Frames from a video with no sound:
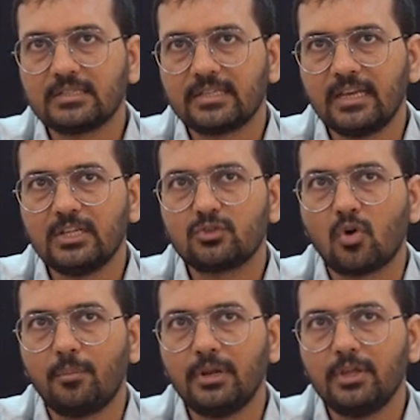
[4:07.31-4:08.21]
scale is
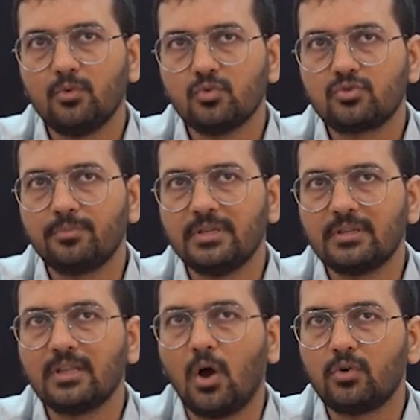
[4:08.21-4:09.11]
commonly used to
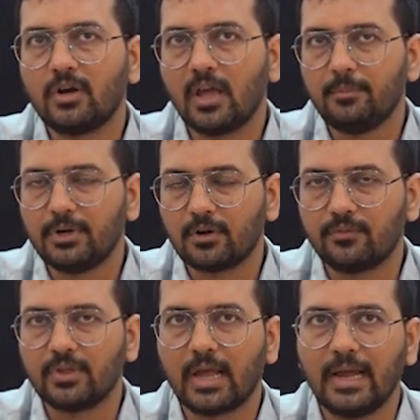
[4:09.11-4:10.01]
measure the outer diameter
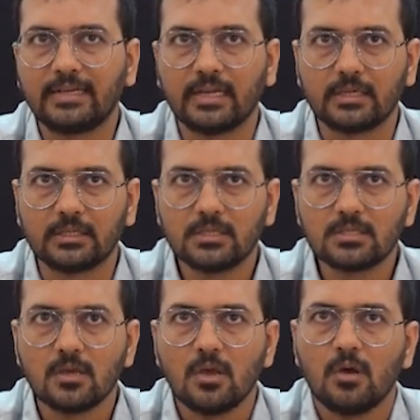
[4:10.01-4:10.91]
of the guide catheters.